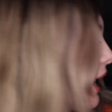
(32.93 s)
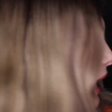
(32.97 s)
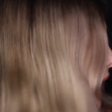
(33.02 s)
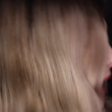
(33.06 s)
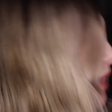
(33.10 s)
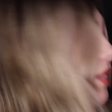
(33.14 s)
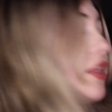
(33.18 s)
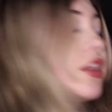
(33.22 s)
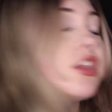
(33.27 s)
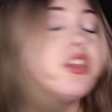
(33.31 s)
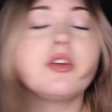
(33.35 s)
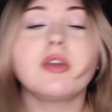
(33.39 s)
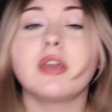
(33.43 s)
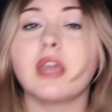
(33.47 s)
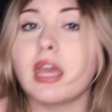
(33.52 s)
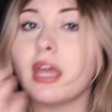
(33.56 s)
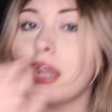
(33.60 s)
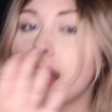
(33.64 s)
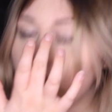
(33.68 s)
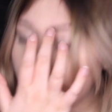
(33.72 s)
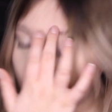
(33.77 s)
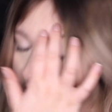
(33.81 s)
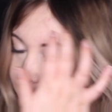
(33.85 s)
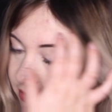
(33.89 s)
And then you
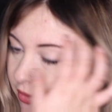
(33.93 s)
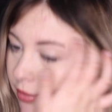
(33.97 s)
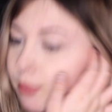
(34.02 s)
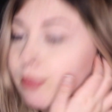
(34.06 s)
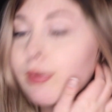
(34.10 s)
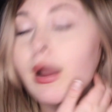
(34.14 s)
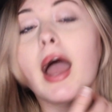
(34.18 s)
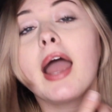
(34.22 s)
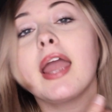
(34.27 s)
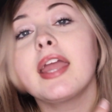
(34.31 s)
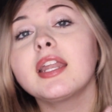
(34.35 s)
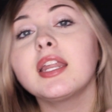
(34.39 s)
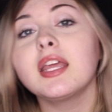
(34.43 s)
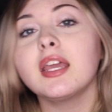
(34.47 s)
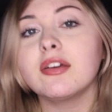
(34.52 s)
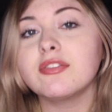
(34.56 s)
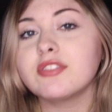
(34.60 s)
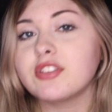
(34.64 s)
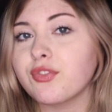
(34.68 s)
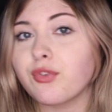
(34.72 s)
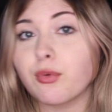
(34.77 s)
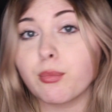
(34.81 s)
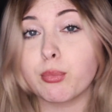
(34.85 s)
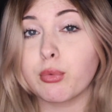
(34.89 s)
get a variety
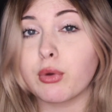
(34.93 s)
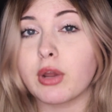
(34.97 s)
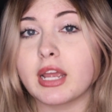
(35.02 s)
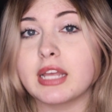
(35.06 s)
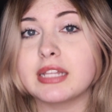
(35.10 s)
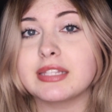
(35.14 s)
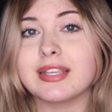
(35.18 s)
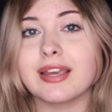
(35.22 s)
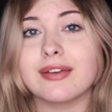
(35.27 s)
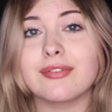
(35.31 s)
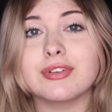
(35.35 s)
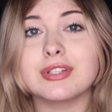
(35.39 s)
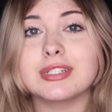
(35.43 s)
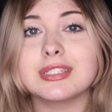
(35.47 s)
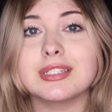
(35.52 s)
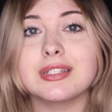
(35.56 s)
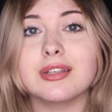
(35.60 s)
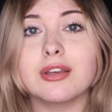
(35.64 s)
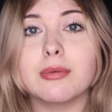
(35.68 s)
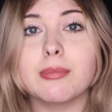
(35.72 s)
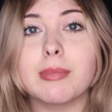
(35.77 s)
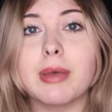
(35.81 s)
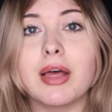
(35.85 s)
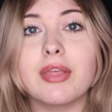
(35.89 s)
of different brands every
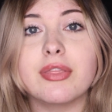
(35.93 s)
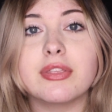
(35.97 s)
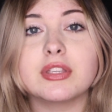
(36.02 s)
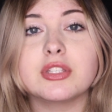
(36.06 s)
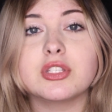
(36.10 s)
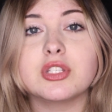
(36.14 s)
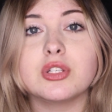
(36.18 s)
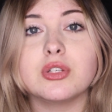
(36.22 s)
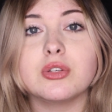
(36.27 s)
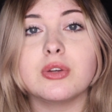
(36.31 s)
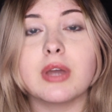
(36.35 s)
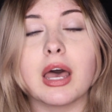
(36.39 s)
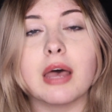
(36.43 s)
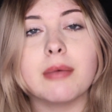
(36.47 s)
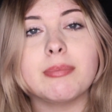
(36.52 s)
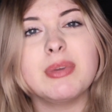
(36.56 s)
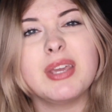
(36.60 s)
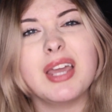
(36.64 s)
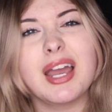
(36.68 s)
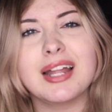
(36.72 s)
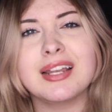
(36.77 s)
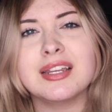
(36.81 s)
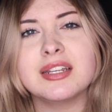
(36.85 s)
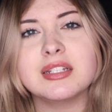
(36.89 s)
single month to help
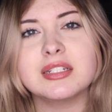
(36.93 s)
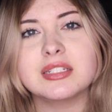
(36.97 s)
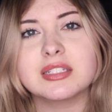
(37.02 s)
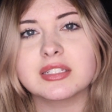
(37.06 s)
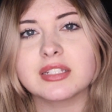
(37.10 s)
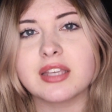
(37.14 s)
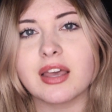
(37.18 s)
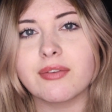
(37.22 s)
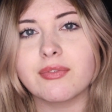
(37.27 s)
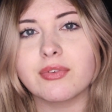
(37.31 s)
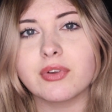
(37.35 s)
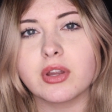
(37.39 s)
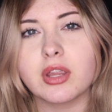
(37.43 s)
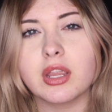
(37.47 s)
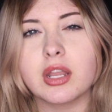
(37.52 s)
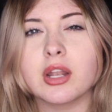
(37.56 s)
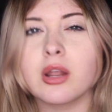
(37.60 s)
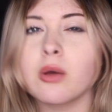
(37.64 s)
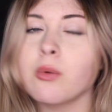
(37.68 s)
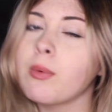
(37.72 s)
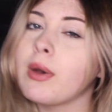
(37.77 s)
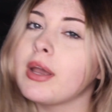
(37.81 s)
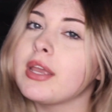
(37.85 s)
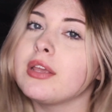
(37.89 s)
you kind of discover, you
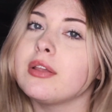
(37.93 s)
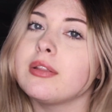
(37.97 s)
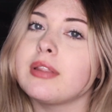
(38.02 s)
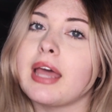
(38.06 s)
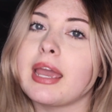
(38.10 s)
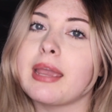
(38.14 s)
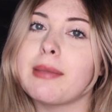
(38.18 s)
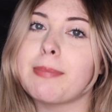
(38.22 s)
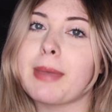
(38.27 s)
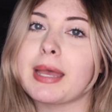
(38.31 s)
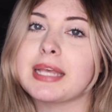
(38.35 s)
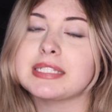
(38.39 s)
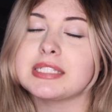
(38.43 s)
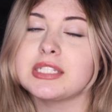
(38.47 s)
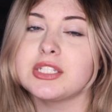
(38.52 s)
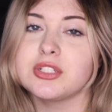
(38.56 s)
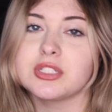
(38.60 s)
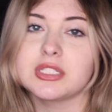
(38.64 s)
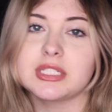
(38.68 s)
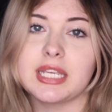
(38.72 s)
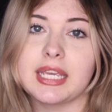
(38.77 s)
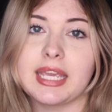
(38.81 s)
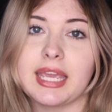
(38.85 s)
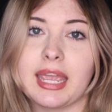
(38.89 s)
know, what you like best in
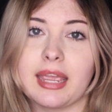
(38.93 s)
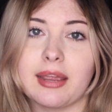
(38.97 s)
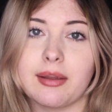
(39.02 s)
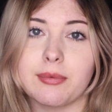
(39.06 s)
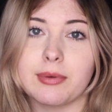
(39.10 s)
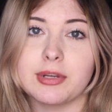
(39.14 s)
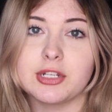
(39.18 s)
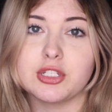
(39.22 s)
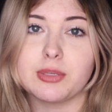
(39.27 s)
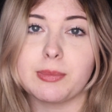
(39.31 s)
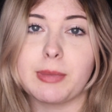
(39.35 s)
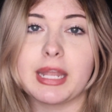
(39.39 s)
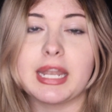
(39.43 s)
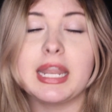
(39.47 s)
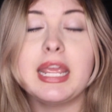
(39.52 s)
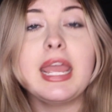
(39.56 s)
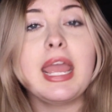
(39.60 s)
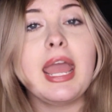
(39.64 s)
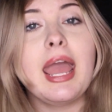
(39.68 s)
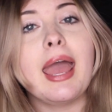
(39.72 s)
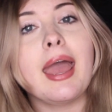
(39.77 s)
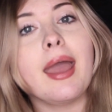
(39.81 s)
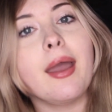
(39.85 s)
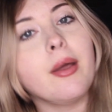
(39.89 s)
your skincare regimen
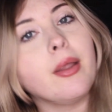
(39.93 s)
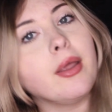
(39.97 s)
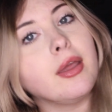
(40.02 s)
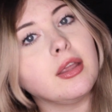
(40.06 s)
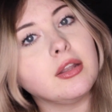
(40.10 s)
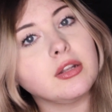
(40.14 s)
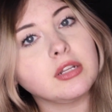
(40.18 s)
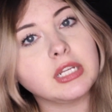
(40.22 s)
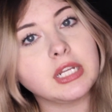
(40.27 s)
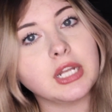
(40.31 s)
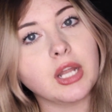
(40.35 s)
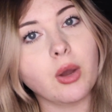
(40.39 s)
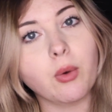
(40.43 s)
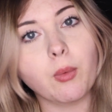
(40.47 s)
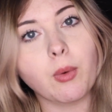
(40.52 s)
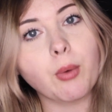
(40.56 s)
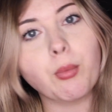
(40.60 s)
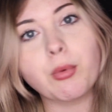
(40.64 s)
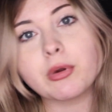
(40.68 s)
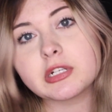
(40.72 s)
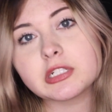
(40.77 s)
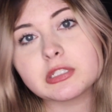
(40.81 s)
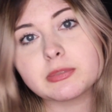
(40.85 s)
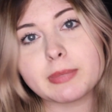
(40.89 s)
and, you know,
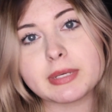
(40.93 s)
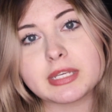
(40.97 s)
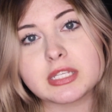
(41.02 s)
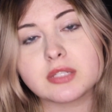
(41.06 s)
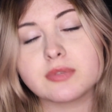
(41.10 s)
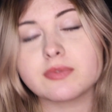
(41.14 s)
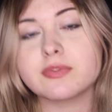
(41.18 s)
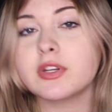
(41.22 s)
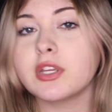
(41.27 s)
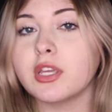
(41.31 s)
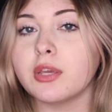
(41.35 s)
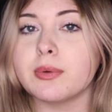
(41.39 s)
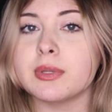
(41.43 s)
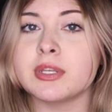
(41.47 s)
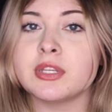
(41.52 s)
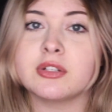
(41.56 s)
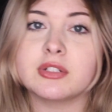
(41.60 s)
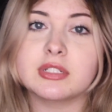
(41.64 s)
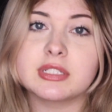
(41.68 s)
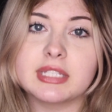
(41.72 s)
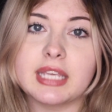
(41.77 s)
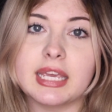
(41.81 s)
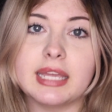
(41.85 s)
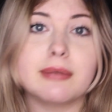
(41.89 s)
what works best for you and
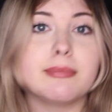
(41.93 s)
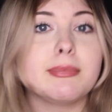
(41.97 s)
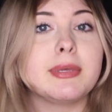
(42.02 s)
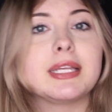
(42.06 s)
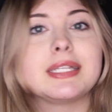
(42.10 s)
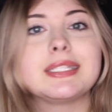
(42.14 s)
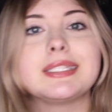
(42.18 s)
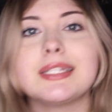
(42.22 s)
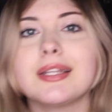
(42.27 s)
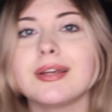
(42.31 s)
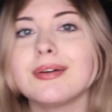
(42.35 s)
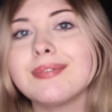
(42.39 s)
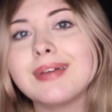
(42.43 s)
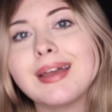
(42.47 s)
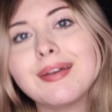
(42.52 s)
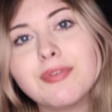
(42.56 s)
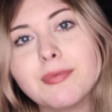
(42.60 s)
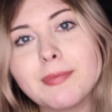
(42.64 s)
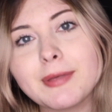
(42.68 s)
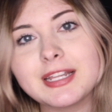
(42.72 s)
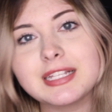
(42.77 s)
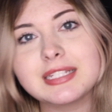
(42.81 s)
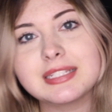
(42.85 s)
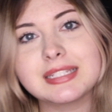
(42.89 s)
your skin, because, you know,
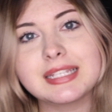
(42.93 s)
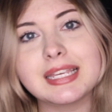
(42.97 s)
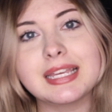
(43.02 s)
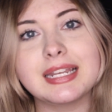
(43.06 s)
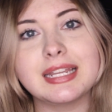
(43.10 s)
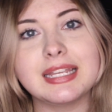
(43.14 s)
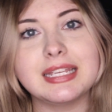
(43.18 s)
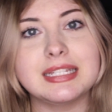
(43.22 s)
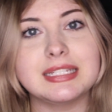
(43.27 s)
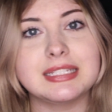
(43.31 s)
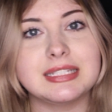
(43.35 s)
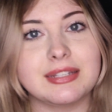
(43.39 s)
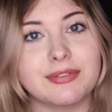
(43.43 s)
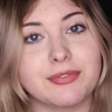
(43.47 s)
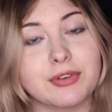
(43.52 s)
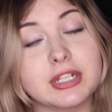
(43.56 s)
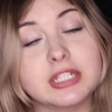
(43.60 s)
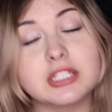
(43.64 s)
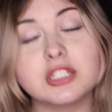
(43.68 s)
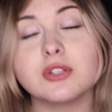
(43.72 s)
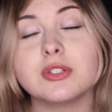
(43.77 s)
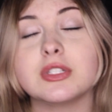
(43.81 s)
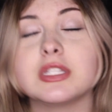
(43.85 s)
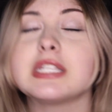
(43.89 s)
everybody's skin is
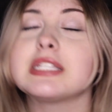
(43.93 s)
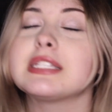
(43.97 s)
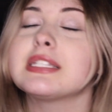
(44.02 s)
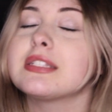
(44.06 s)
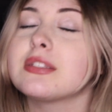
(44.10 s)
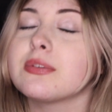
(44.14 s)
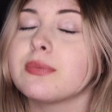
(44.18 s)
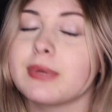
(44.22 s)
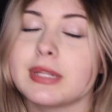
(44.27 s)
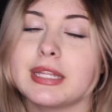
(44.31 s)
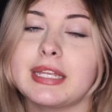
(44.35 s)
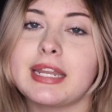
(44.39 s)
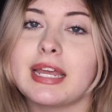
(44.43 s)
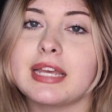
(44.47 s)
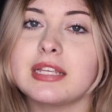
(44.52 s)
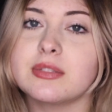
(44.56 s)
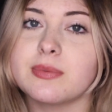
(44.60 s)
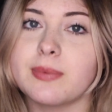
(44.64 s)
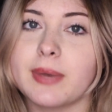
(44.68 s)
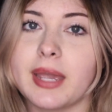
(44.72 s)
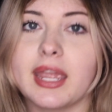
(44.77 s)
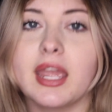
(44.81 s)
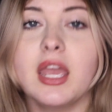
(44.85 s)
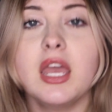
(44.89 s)
different. So this is a really
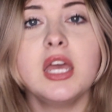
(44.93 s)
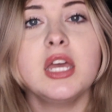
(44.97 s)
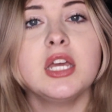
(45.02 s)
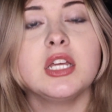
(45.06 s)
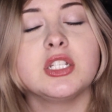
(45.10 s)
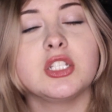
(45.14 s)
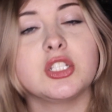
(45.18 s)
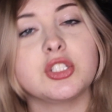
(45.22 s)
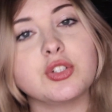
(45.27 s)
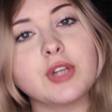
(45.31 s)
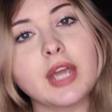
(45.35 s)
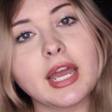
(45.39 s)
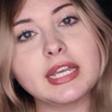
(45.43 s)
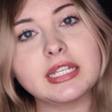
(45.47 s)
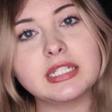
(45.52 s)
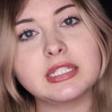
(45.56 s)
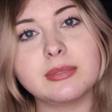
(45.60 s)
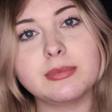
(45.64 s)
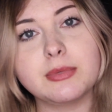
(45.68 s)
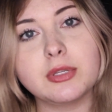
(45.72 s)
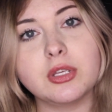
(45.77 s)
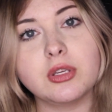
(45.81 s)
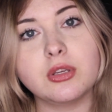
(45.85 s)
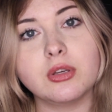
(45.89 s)
nice way to try
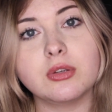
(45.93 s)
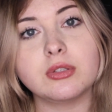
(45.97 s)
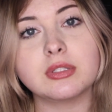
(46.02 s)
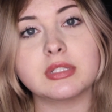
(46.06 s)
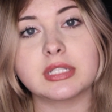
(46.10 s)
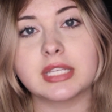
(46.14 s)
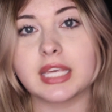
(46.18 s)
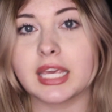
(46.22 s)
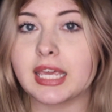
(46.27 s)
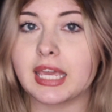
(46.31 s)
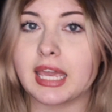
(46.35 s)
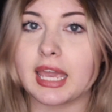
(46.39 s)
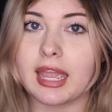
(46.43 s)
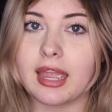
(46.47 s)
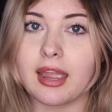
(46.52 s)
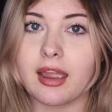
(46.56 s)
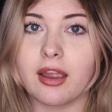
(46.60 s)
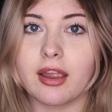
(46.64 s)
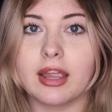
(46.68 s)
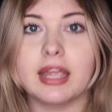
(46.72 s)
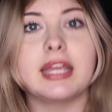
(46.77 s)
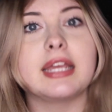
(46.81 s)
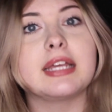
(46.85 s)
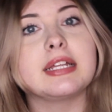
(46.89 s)
some new
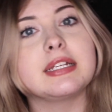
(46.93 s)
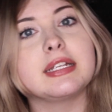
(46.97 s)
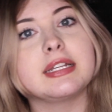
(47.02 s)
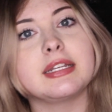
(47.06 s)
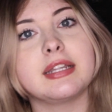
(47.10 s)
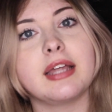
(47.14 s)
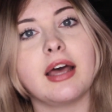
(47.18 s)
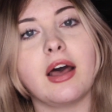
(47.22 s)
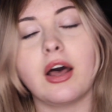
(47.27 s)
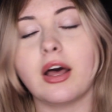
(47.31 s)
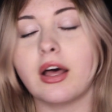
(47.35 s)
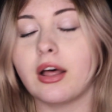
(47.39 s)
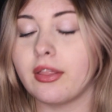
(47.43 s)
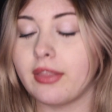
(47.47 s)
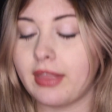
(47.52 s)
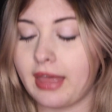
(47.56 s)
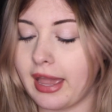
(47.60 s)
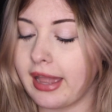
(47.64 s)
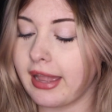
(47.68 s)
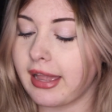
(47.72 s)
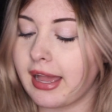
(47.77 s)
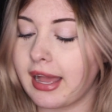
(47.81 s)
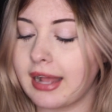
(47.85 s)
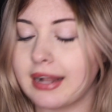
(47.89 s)
skincare and all
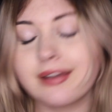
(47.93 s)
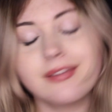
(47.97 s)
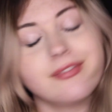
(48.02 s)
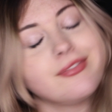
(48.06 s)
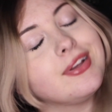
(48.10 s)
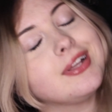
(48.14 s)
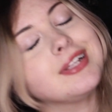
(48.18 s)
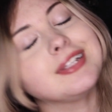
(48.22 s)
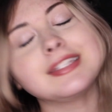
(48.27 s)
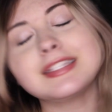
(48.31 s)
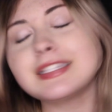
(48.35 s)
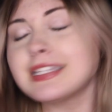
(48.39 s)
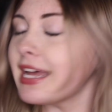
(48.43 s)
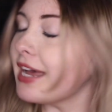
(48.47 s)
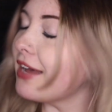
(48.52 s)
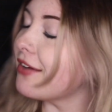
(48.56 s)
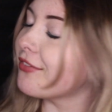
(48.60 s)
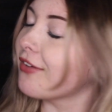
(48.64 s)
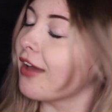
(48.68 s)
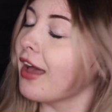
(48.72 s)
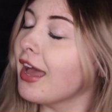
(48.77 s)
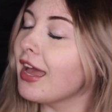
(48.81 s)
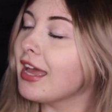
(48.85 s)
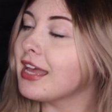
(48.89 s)
that kind of fun
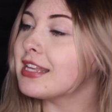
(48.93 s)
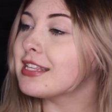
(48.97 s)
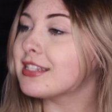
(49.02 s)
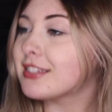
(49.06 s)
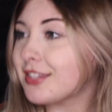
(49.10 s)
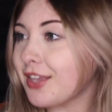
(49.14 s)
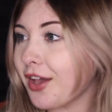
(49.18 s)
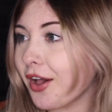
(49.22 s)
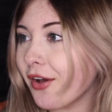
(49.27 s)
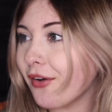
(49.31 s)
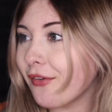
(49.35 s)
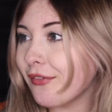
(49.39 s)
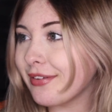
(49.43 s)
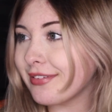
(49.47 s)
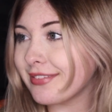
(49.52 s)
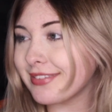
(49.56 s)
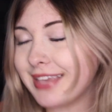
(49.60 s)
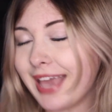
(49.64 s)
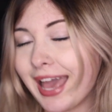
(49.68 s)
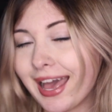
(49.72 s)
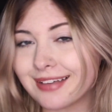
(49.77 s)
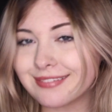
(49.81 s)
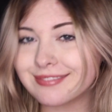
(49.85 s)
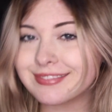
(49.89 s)
stuff. So,
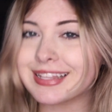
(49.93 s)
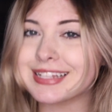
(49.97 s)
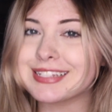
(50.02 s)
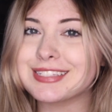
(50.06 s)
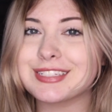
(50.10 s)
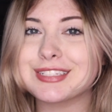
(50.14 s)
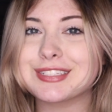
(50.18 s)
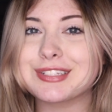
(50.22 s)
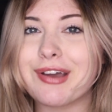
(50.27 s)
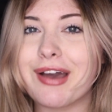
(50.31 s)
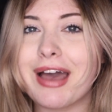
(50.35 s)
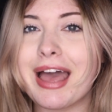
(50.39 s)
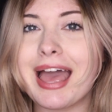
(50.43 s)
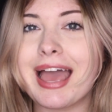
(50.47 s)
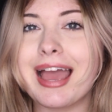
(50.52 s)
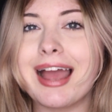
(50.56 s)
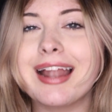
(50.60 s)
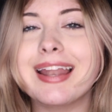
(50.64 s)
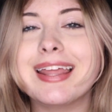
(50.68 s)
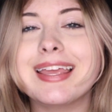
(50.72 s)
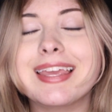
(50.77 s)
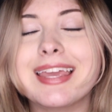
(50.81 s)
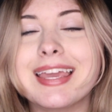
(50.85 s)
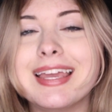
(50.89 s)
yeah, let's just go
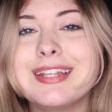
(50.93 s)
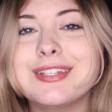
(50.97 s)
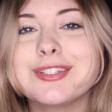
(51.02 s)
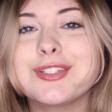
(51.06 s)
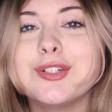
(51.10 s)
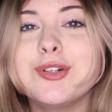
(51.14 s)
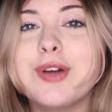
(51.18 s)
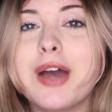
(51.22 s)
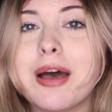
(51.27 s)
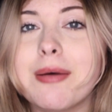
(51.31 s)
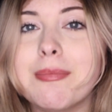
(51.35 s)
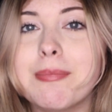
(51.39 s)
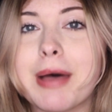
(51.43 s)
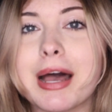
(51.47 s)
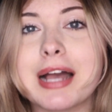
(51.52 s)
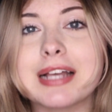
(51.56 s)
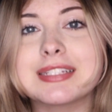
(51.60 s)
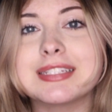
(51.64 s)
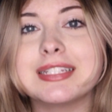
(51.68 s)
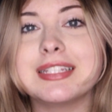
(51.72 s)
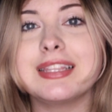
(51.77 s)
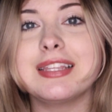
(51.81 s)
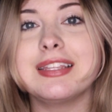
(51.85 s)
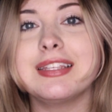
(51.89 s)
ahead and get into
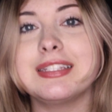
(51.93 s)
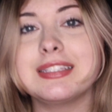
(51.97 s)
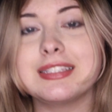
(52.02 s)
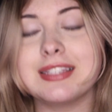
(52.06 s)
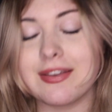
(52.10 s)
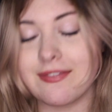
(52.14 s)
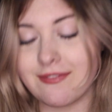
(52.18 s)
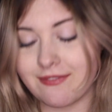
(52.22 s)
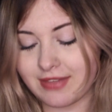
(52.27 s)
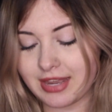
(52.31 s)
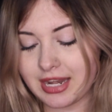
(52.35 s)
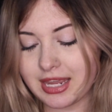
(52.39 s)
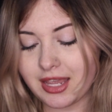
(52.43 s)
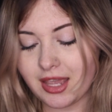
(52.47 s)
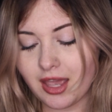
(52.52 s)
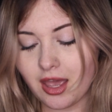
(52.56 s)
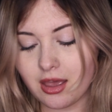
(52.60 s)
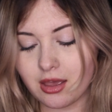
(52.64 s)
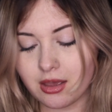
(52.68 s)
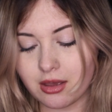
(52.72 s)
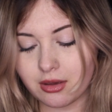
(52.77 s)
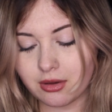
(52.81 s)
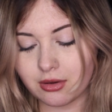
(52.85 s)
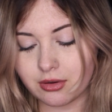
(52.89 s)
unboxing this
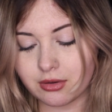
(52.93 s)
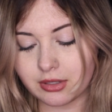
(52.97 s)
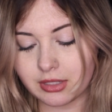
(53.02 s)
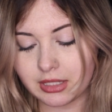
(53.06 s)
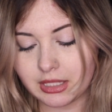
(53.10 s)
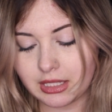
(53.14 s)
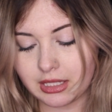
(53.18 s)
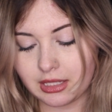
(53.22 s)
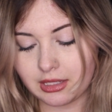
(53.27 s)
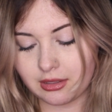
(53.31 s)
video.